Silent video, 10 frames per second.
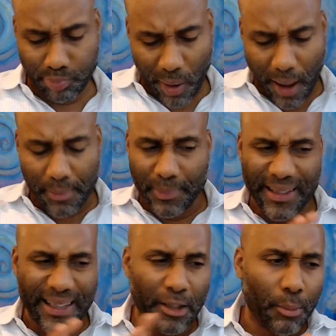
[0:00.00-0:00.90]
probably
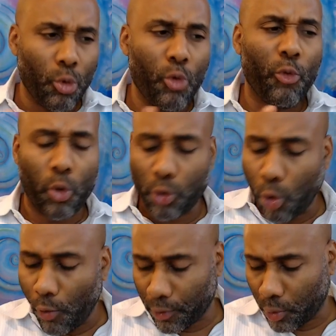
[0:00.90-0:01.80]
begin to move on
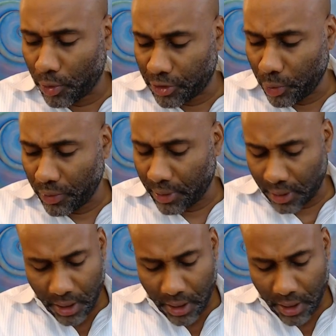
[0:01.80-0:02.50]
over onto the